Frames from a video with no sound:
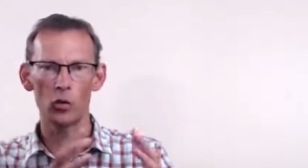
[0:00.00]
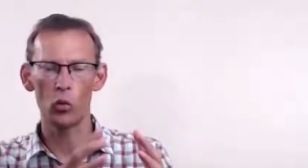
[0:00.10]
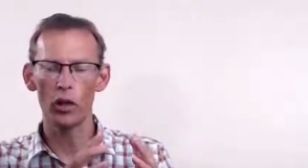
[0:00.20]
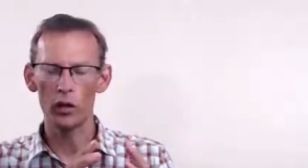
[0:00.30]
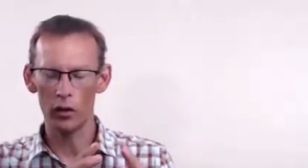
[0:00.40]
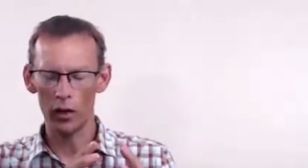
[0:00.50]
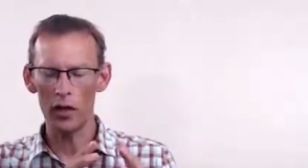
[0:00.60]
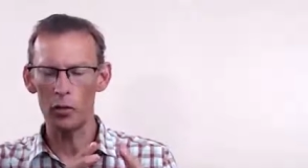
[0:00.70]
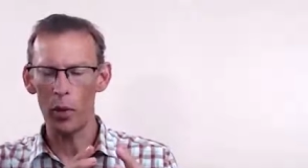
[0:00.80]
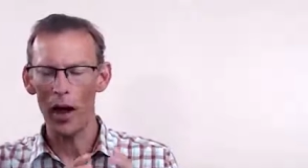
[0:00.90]
what
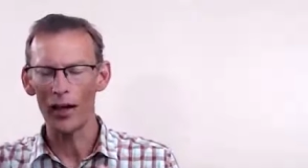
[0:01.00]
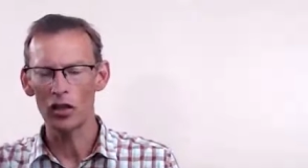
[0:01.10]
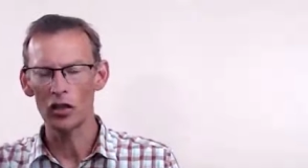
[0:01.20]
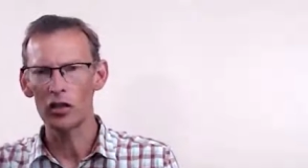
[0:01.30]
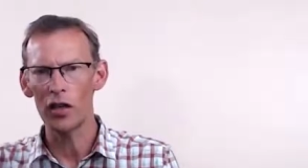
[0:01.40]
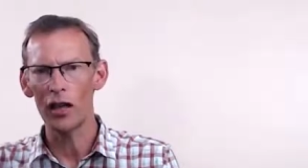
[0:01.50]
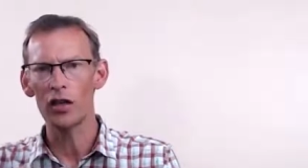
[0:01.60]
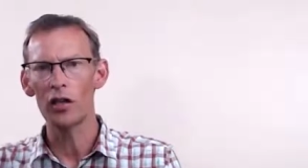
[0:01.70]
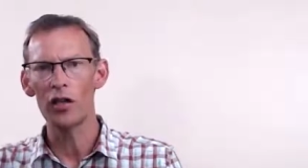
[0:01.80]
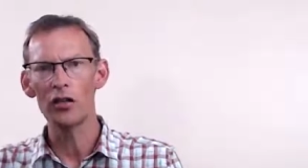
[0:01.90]
each package is
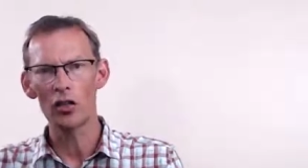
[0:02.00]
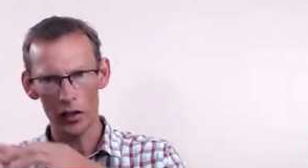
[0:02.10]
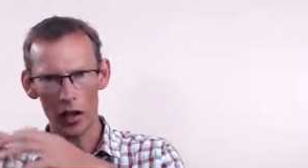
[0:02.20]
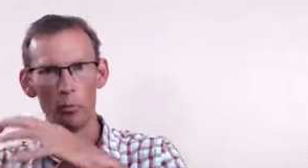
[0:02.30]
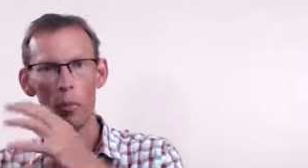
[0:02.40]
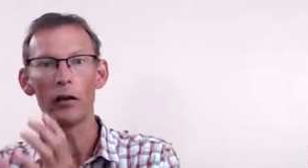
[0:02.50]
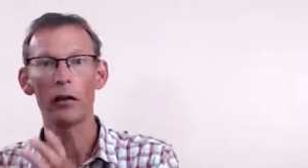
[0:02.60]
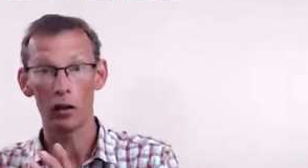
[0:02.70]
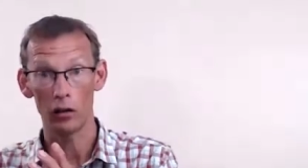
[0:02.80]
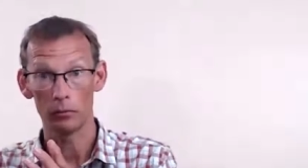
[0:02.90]
essentially a
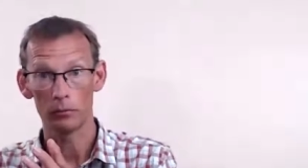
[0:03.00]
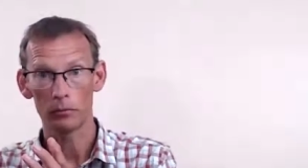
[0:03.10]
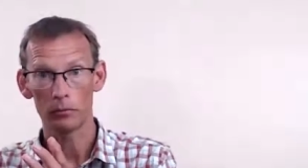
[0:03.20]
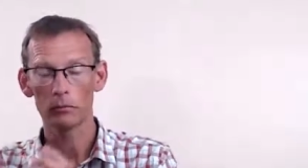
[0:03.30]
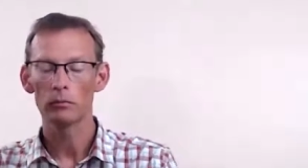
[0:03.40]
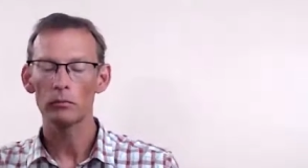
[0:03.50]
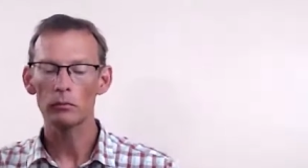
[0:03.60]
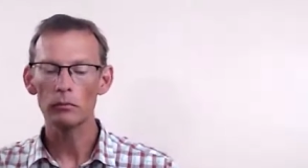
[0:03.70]
bundle. Hmm.